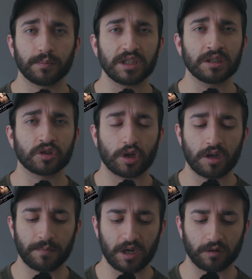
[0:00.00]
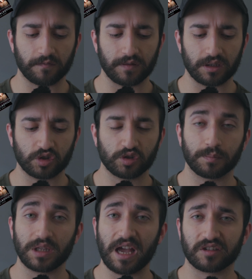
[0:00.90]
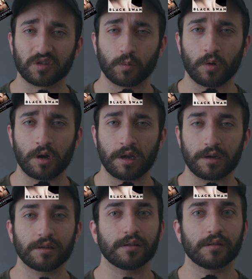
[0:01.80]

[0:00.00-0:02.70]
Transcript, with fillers: Being John Malkovich, Black Swan,